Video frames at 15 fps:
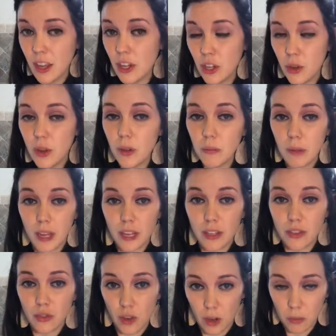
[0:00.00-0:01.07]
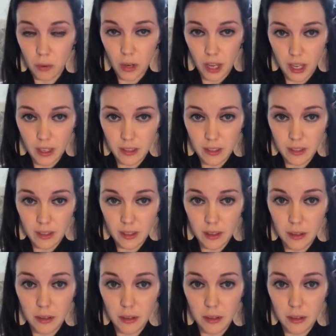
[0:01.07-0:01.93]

you can make scrambled eggs,